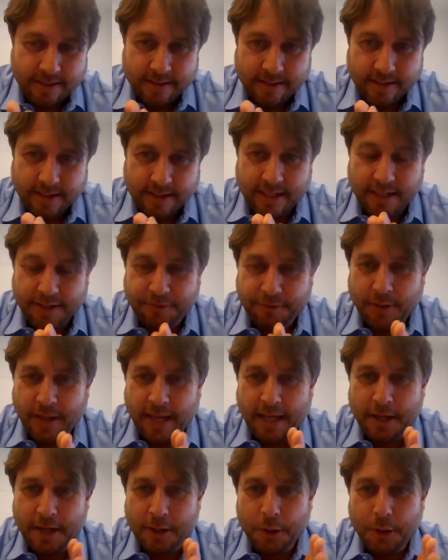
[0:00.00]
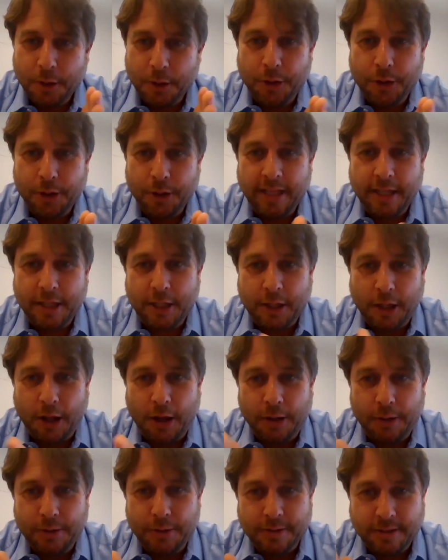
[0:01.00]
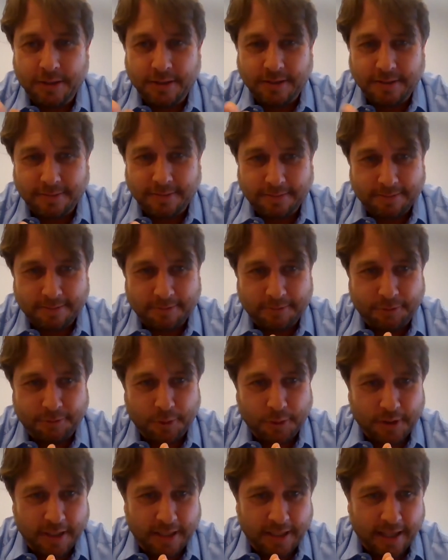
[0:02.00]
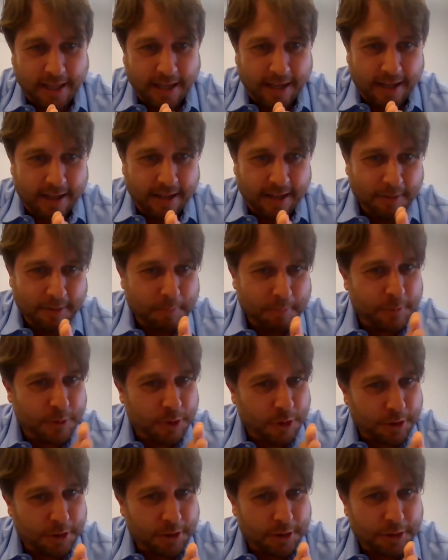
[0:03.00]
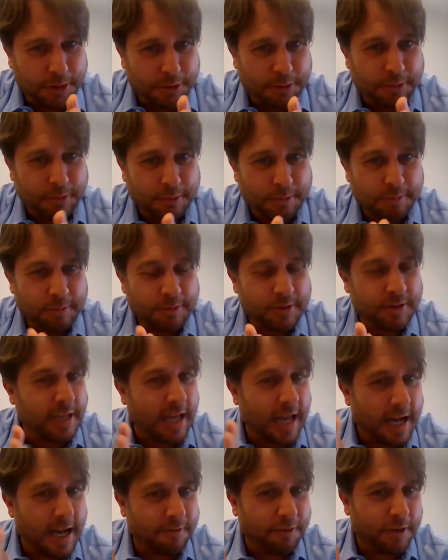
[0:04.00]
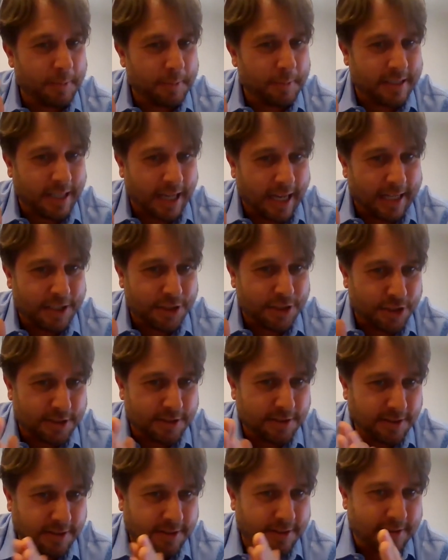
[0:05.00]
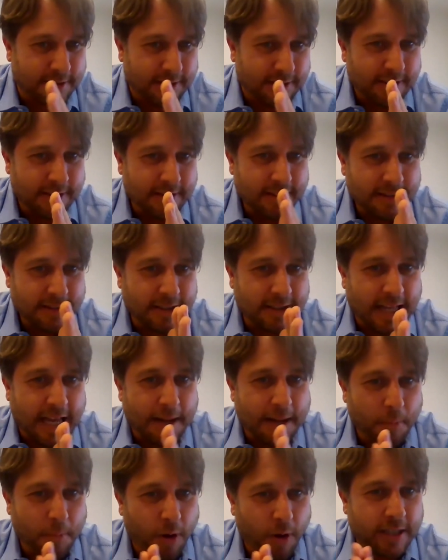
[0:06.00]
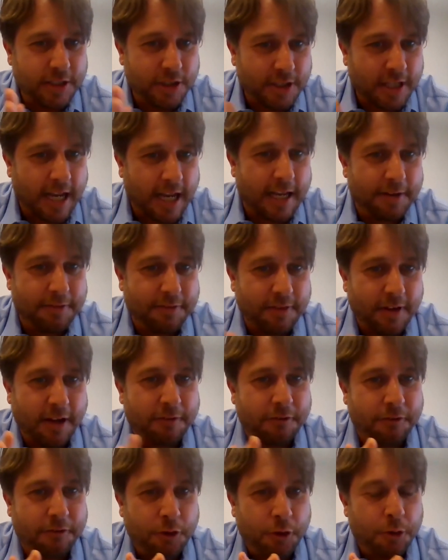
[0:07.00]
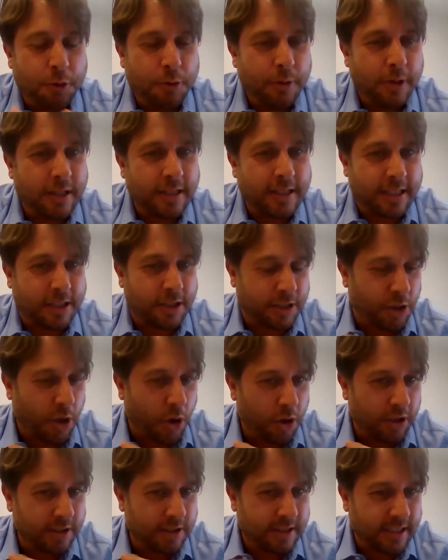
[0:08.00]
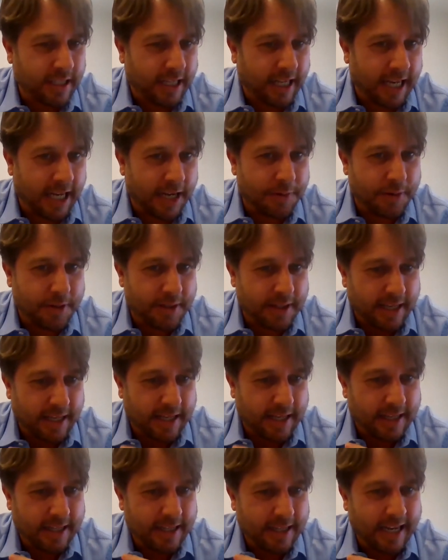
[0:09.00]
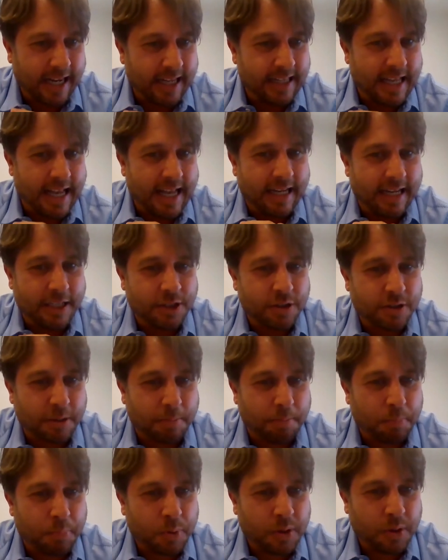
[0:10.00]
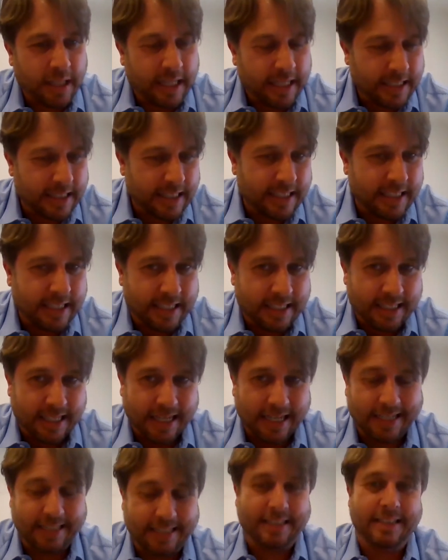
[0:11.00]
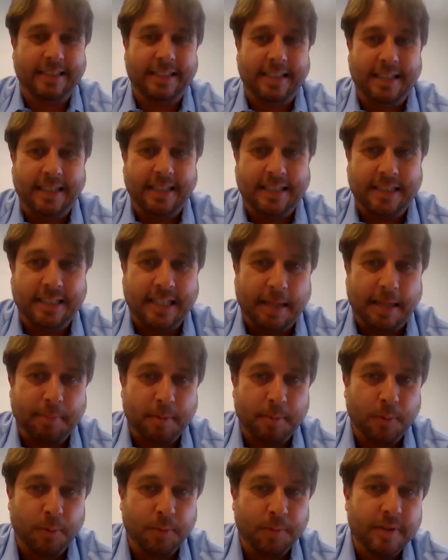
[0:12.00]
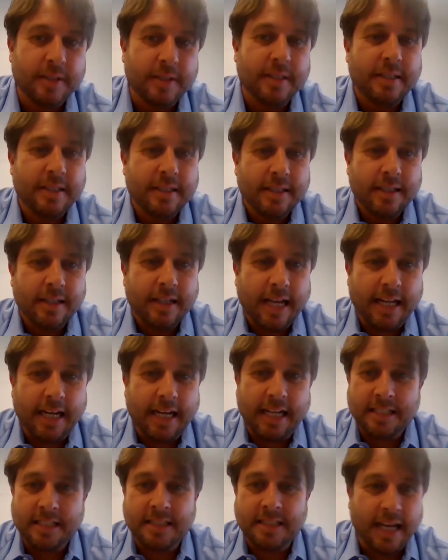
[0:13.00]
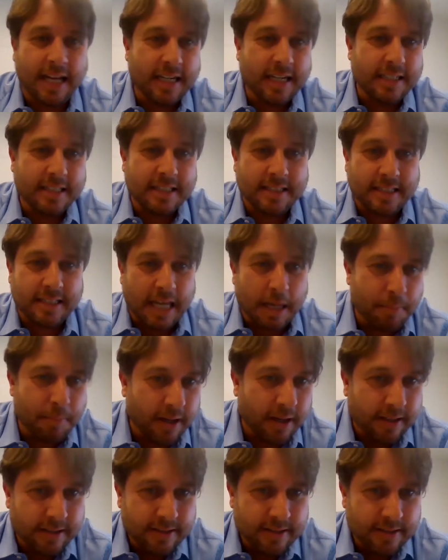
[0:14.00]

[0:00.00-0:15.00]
And if you had an early close for the year due to staff limitations, that might shave a few dollars here and there. And that is completely and utterly acceptable. And it's done at December.